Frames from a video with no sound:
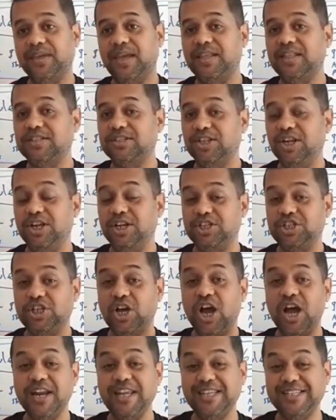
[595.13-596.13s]
And there's a lot of
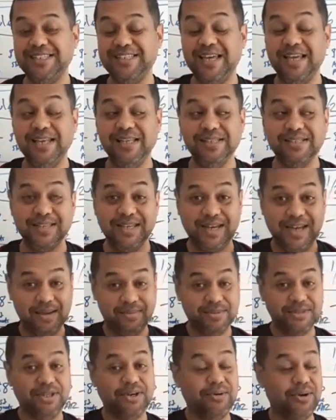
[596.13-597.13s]
Chinese sellers in
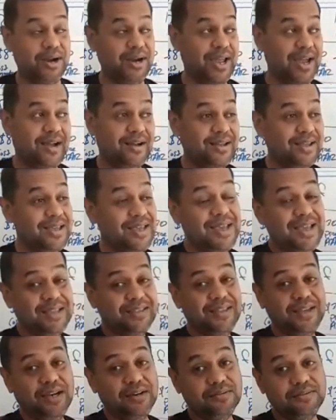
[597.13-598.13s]
Amazon right now
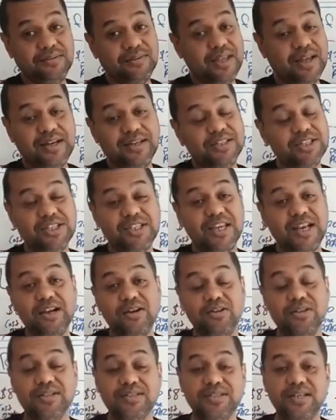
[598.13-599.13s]
that are just getting
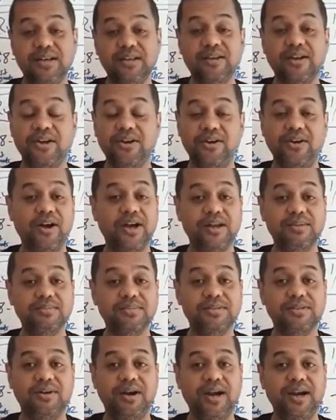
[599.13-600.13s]
all the silicone
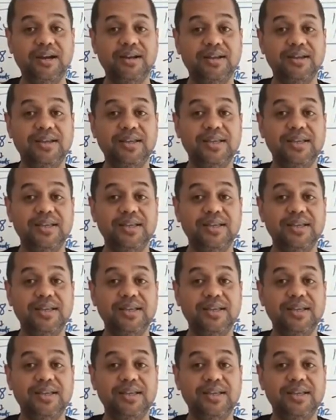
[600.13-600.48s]
items, right?